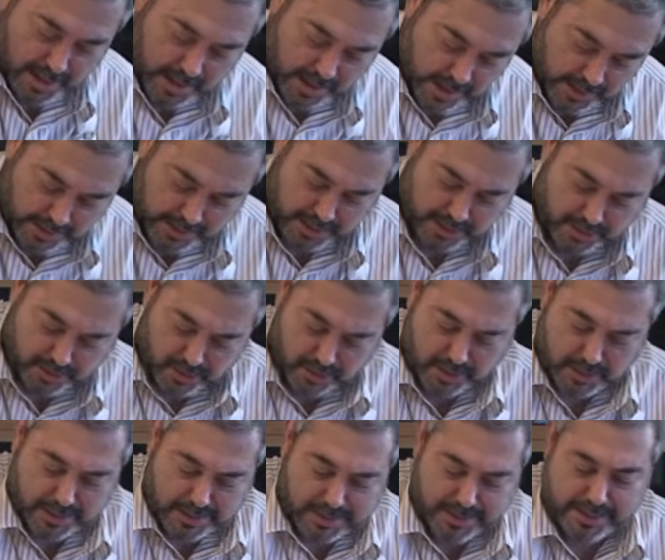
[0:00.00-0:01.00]
And then I'm going to
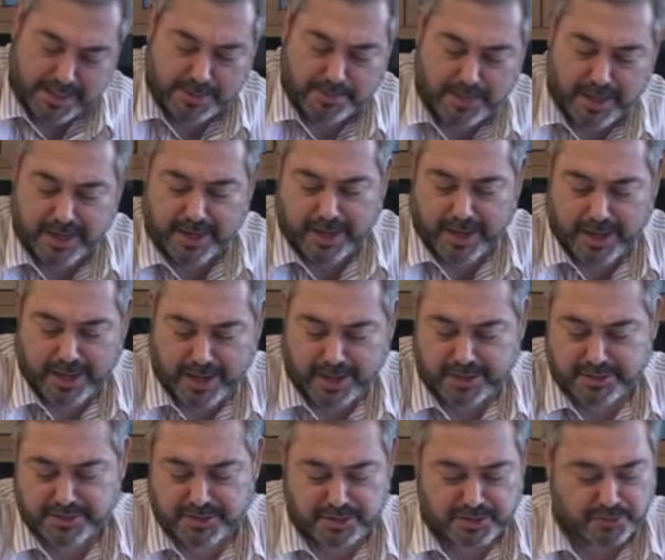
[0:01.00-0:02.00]
clean my
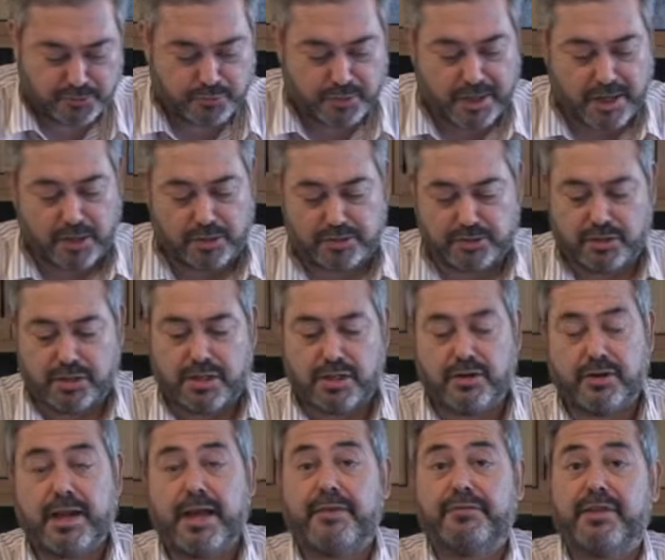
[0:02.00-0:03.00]
hands as well so I
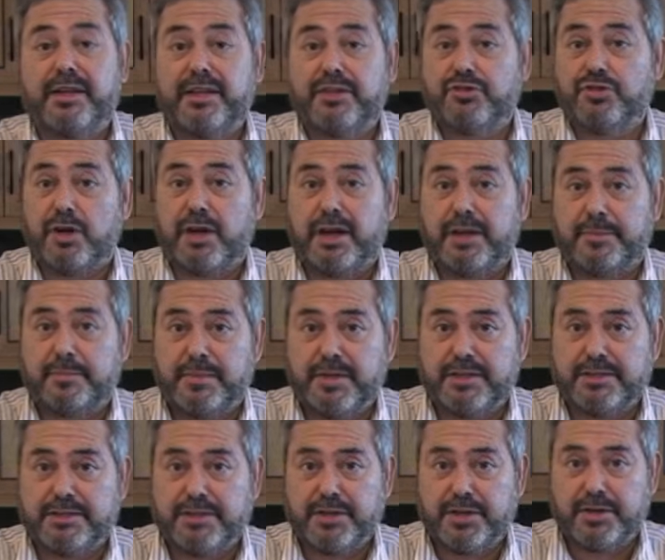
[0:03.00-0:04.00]
don't have any dried
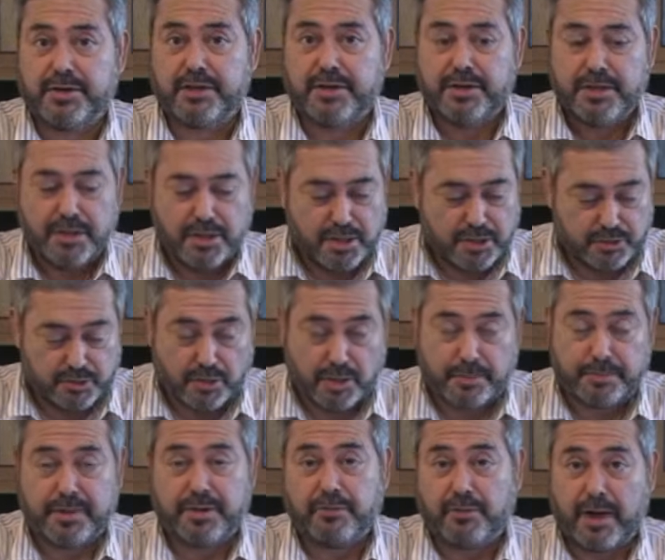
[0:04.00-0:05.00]
bits here. So
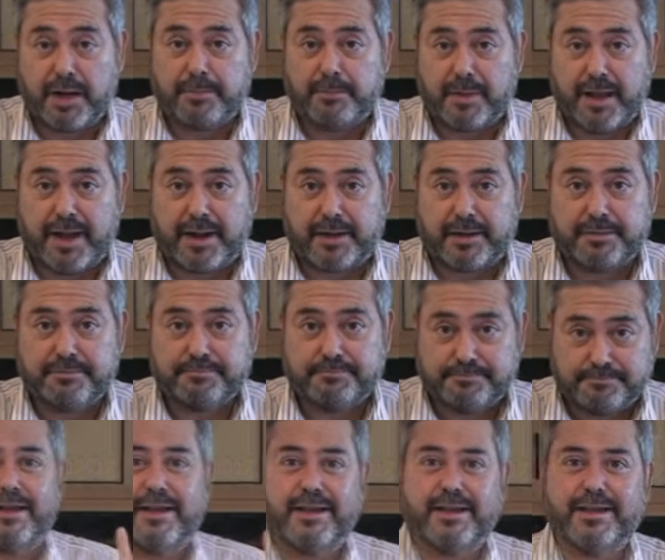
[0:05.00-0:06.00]
I'll be right back.
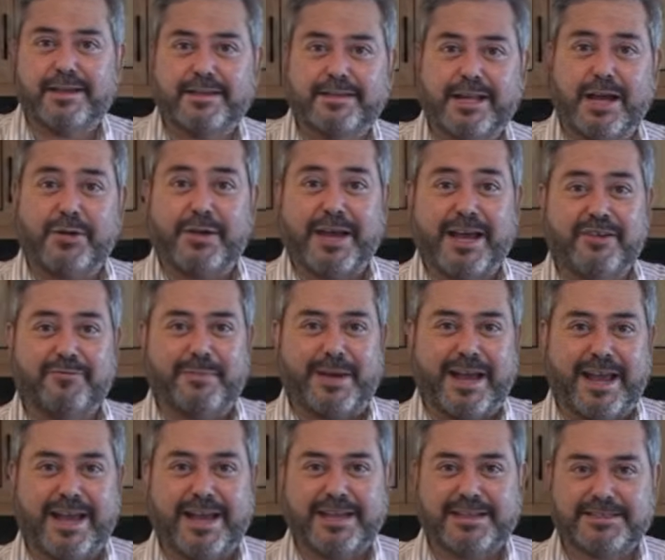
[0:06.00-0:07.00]
Now I have
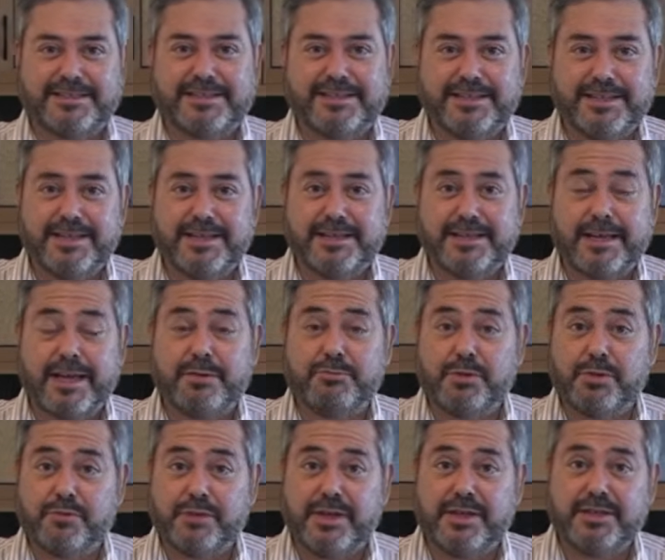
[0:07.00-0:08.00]
my hands clean and
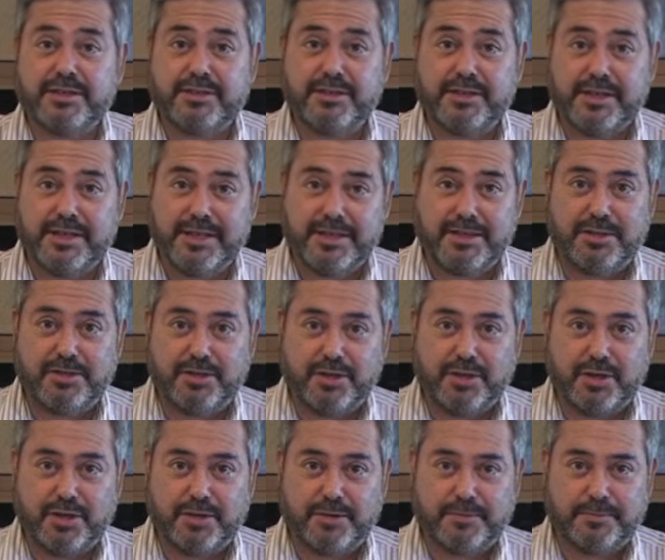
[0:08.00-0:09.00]
we're ready to knead the
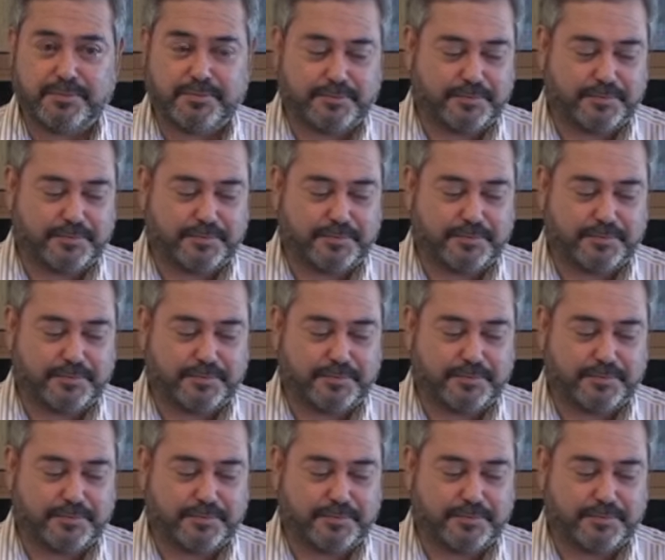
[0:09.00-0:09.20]
dough.